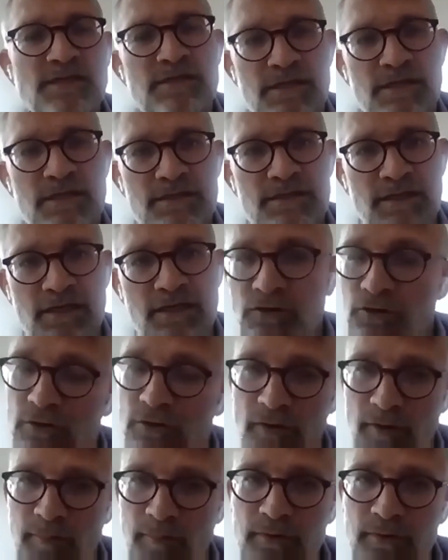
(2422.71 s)
cases in
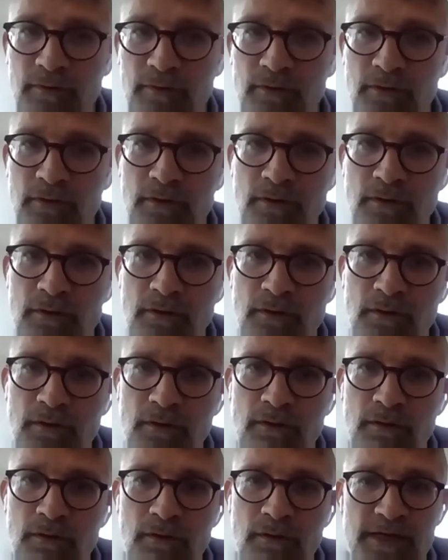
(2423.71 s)
Europe?
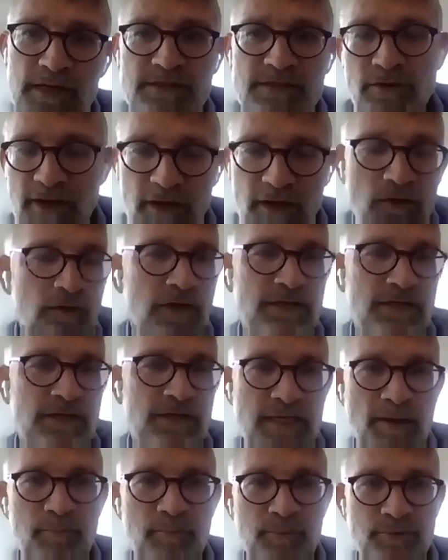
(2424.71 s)
Is there any good
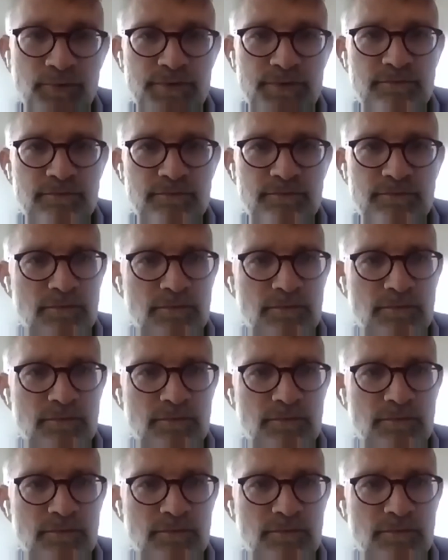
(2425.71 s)
examples?